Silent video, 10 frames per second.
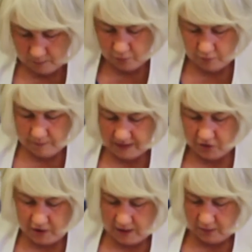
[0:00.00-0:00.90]
we'll do the
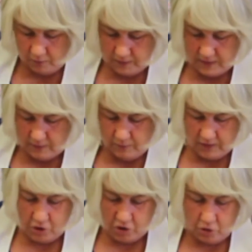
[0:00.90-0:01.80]
manchego and see the
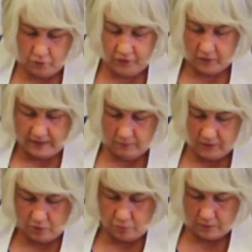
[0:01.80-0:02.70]
way it shoves it
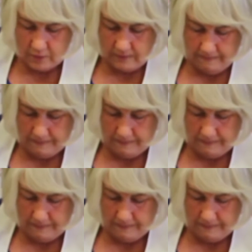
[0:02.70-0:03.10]
down into it.